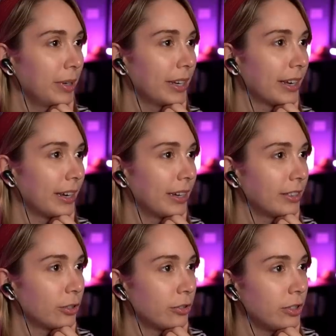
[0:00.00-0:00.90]
But yeah, uh,
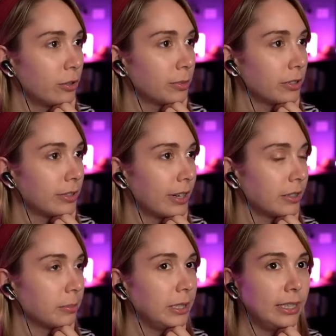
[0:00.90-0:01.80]
Toasty Goobers,
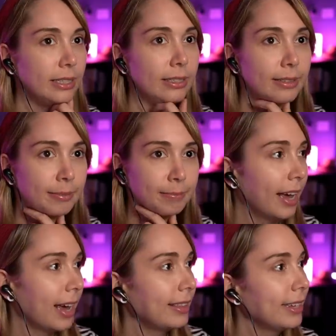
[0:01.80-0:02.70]
that's me.
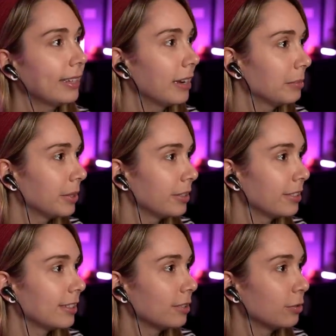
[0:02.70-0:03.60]
I think that about
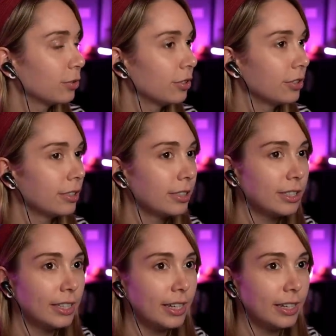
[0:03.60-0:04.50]
does it for
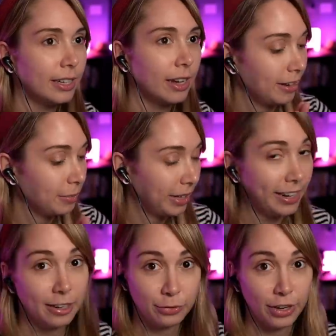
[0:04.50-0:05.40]
today. I'm
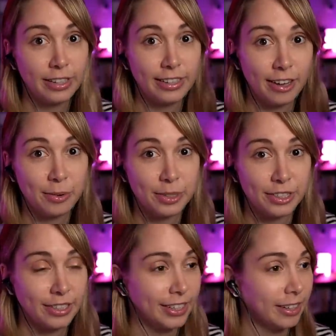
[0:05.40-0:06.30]
glad I finally got one
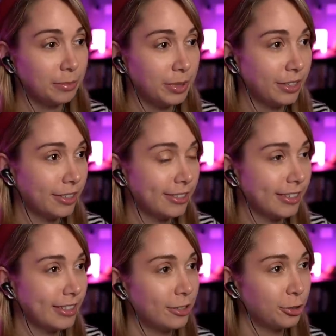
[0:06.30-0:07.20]
done again because
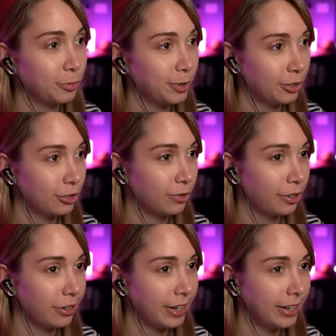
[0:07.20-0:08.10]
it's just been so
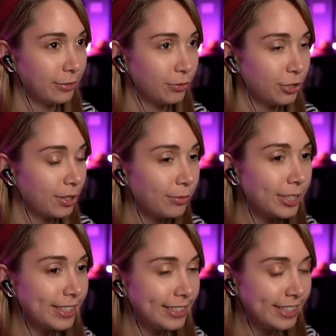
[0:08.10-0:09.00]
long and it for some
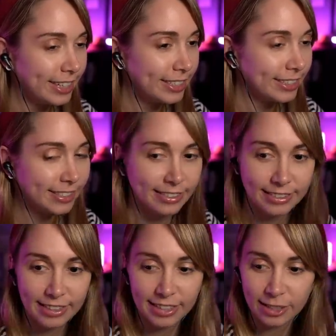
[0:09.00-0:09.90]
reason takes
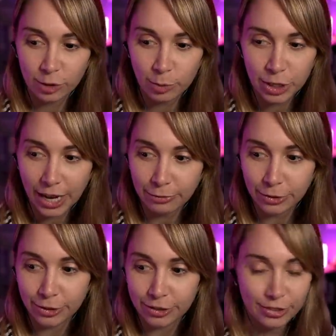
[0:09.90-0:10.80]
so much
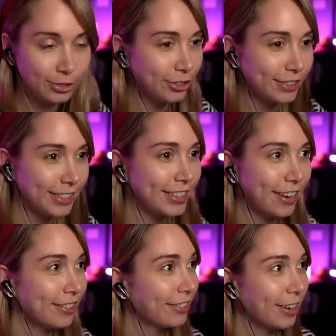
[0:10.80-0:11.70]
effort to just sit
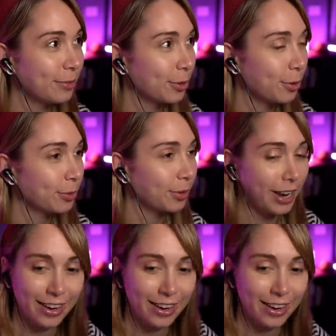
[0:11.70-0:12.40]
down and record one.